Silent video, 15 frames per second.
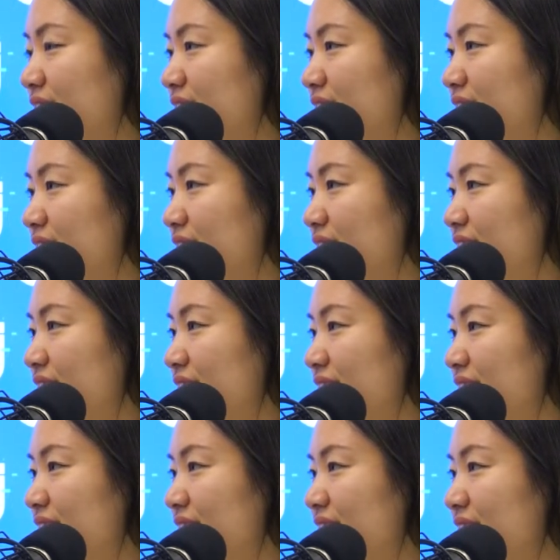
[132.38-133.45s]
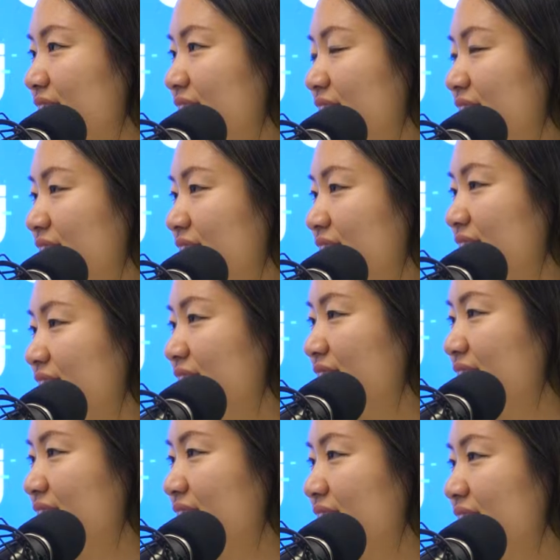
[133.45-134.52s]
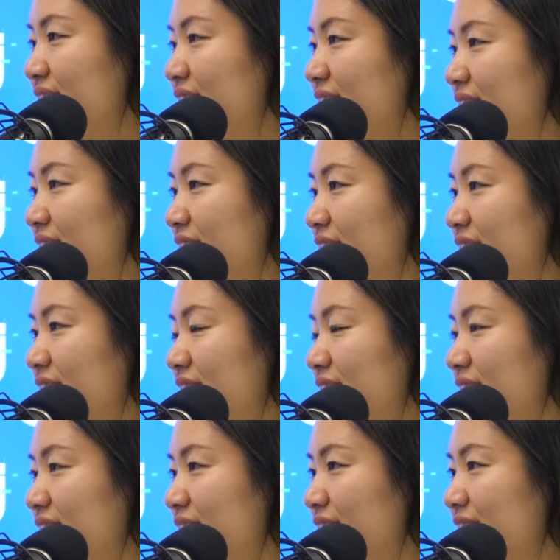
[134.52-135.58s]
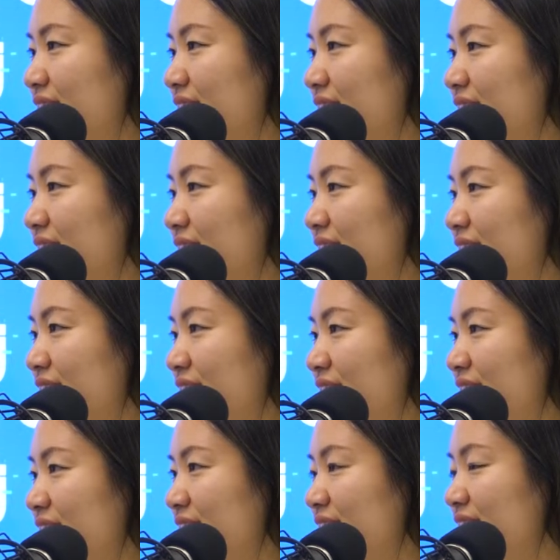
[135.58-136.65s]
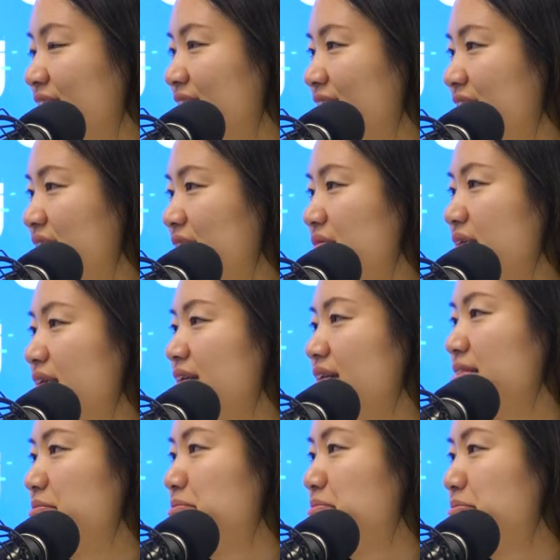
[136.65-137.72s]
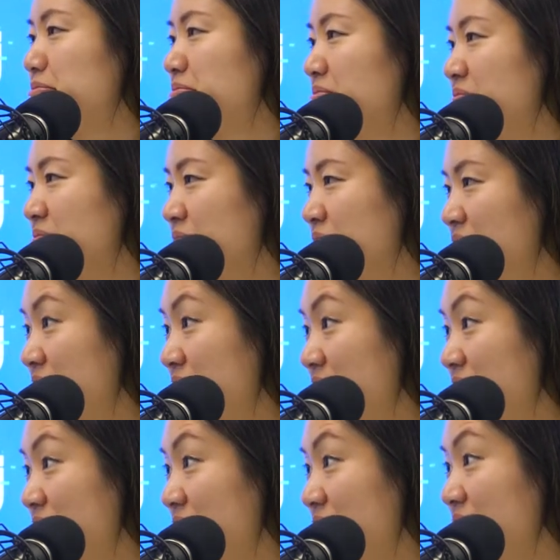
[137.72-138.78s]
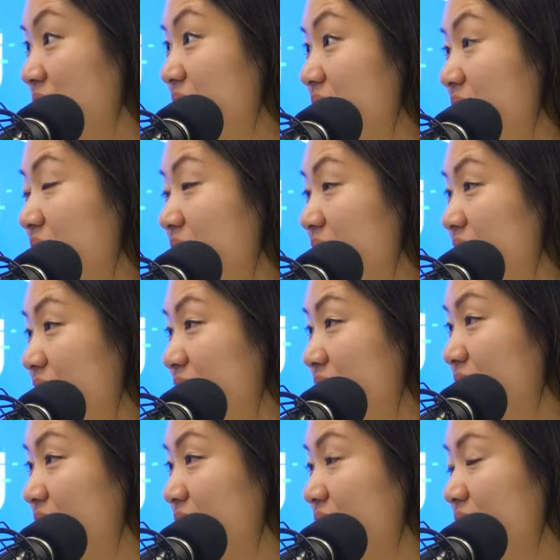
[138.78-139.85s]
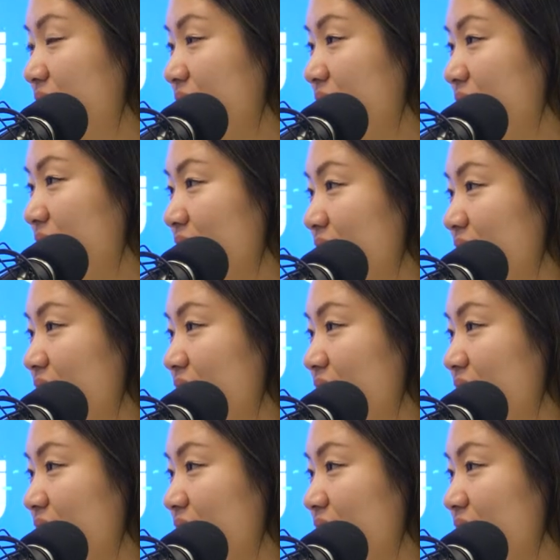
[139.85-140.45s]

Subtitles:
No words are spoken by the person on screen.